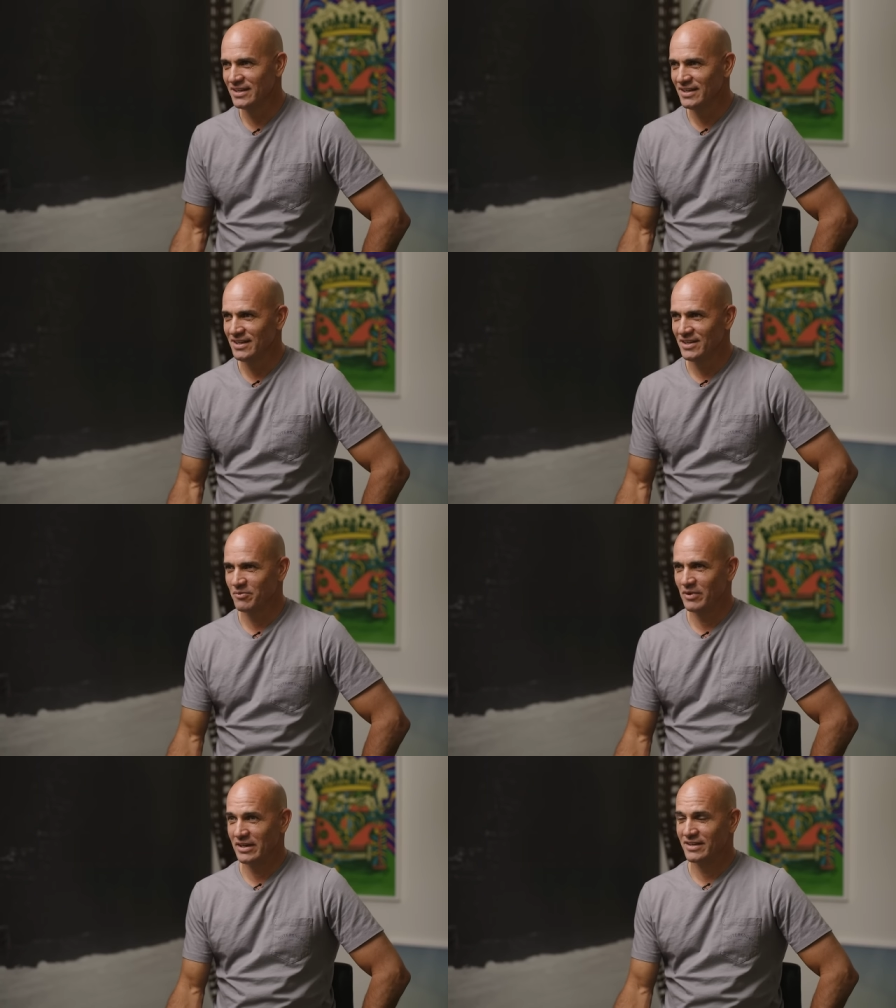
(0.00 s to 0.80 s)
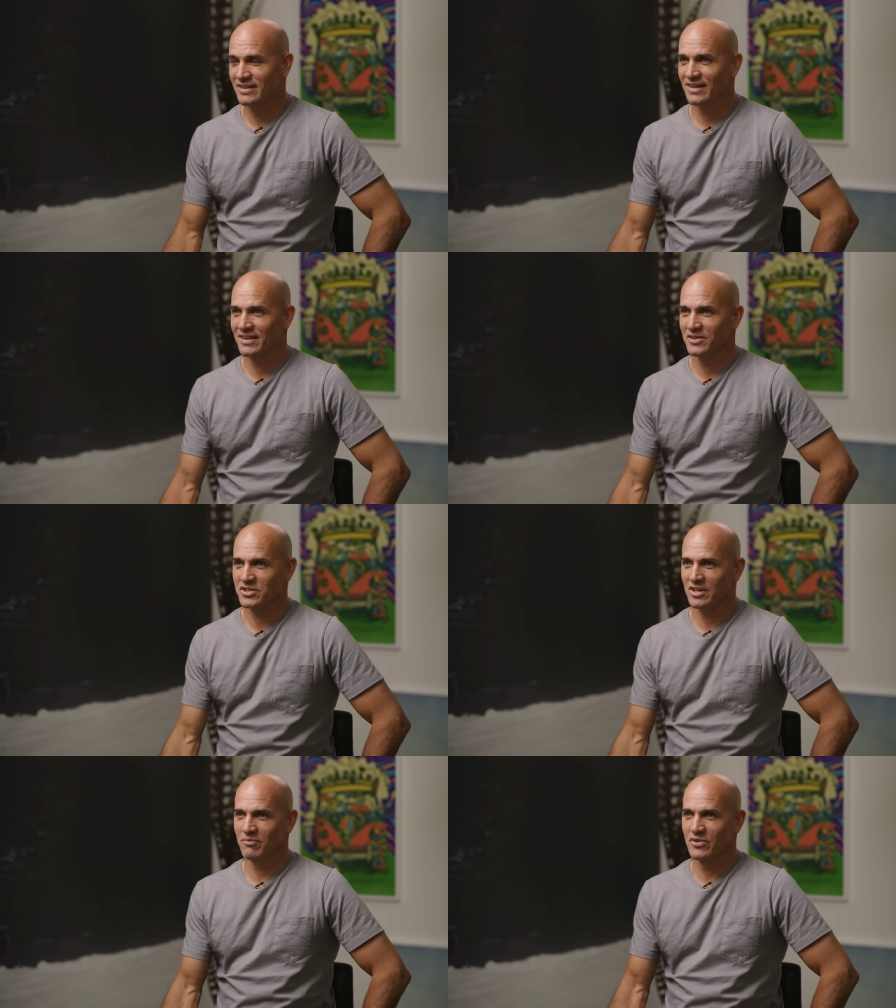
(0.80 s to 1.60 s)
yeah but yeah there's
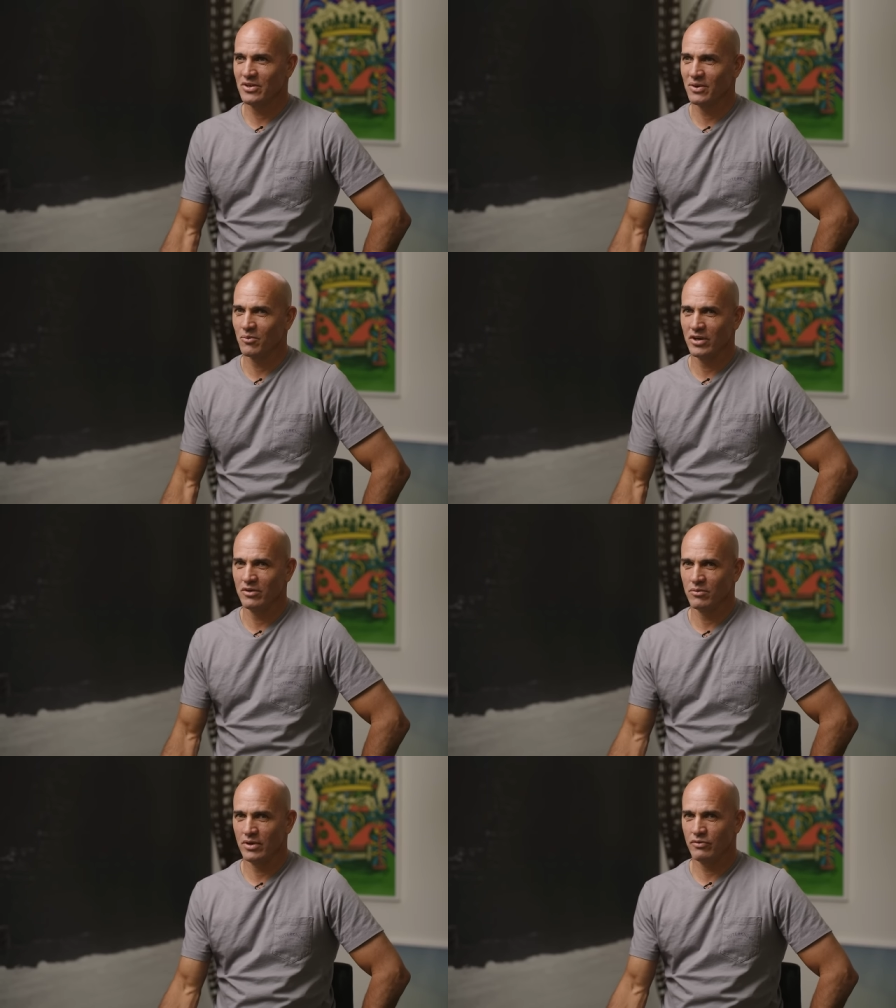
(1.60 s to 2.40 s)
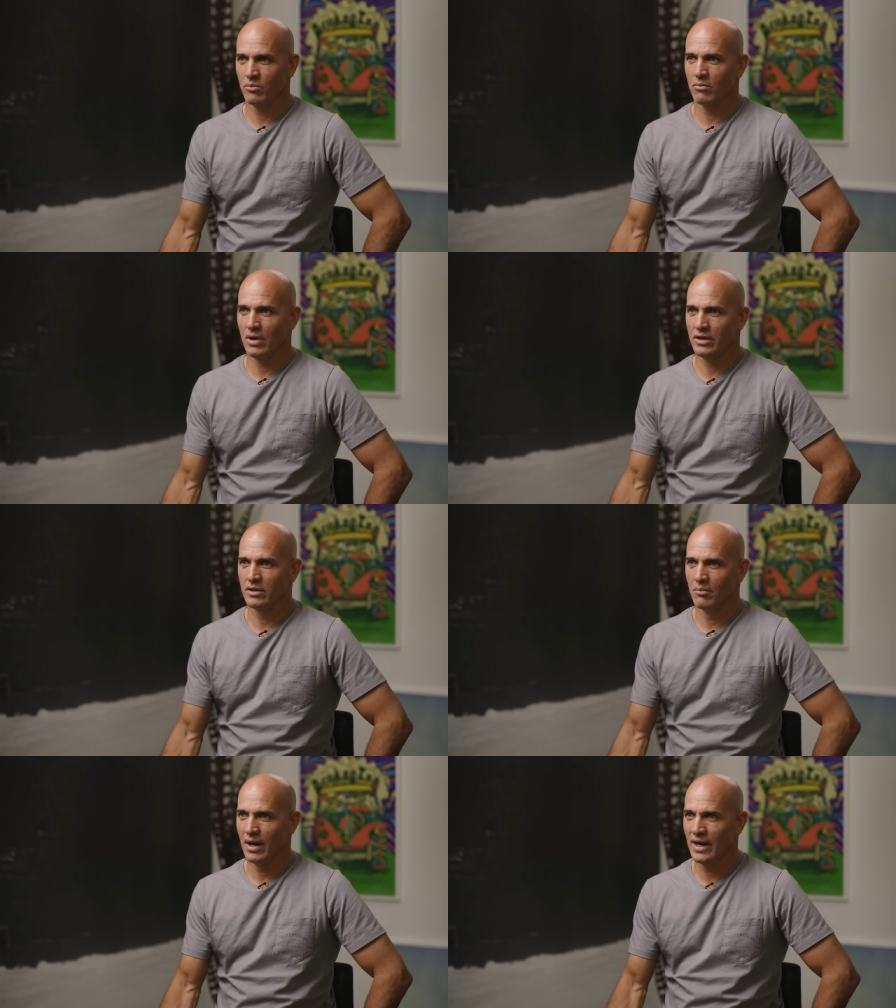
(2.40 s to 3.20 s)
something to it where you if your,
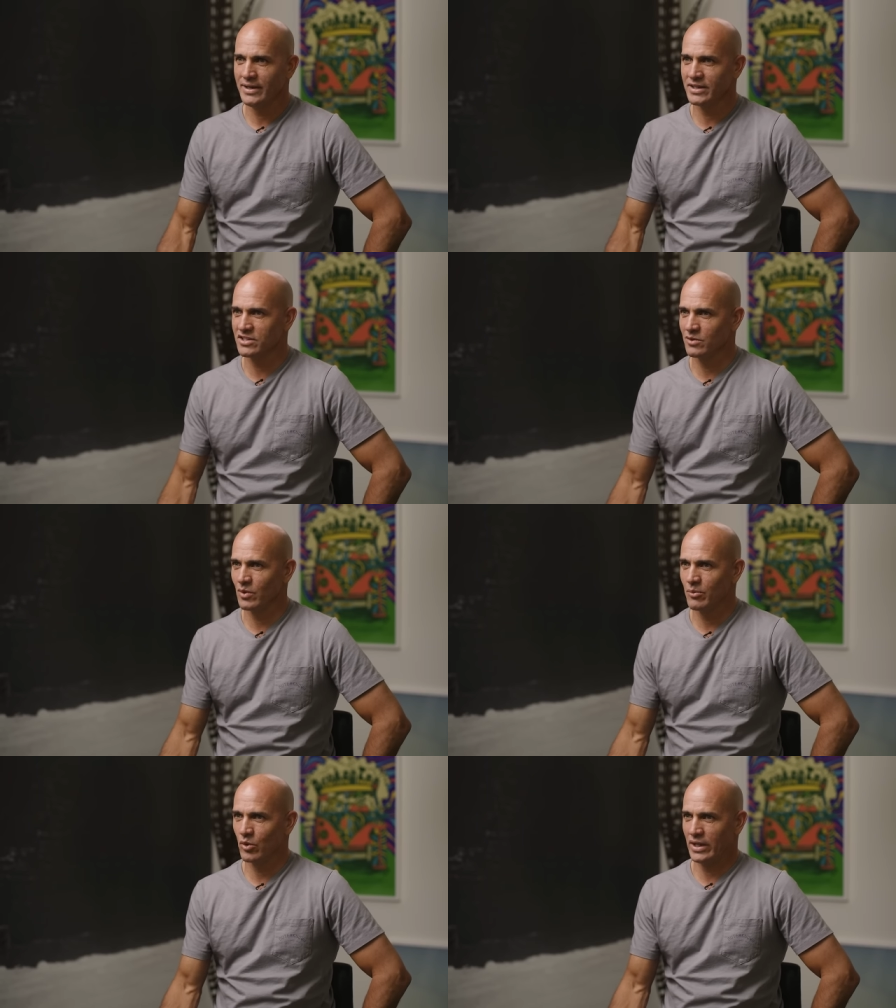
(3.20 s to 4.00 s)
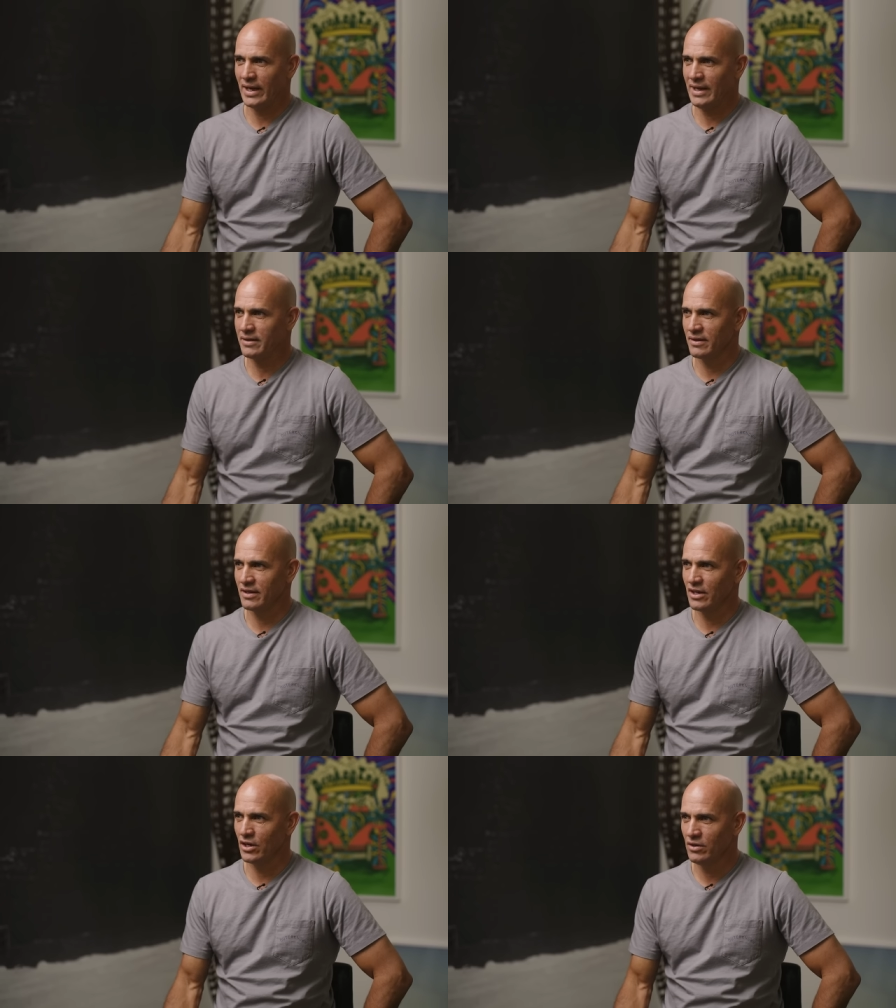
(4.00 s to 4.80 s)
your mind gets in the way more than
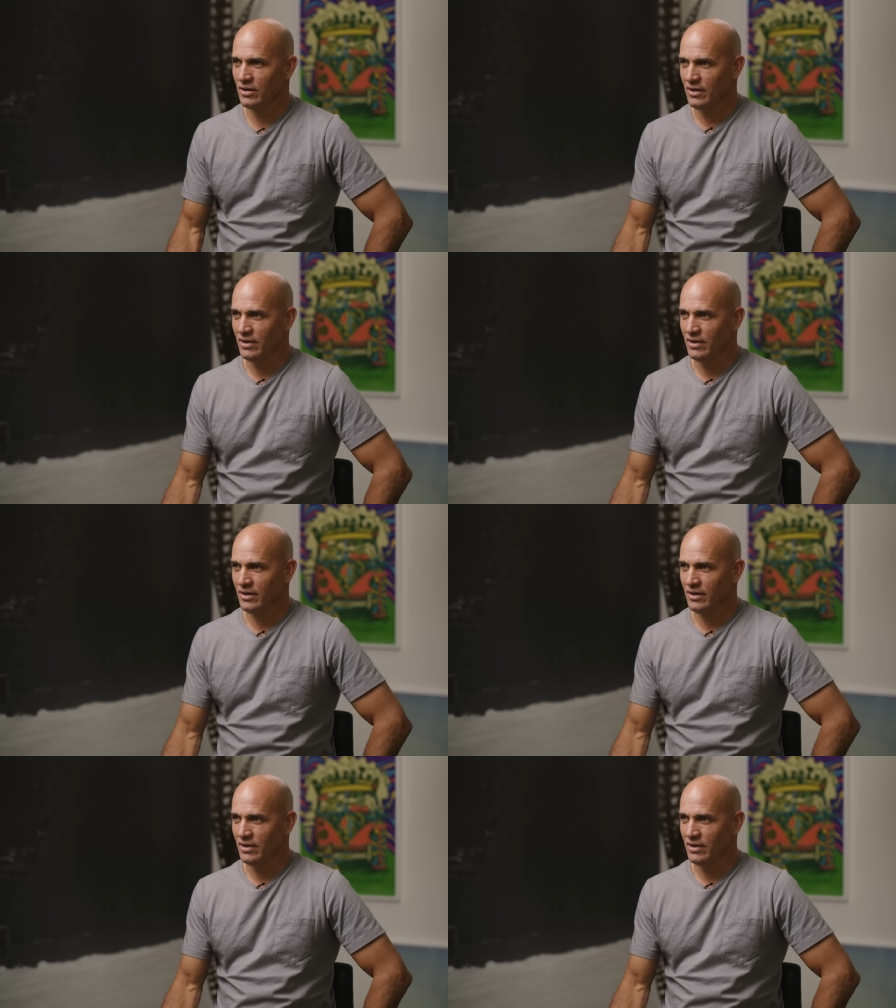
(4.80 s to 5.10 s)
anything you know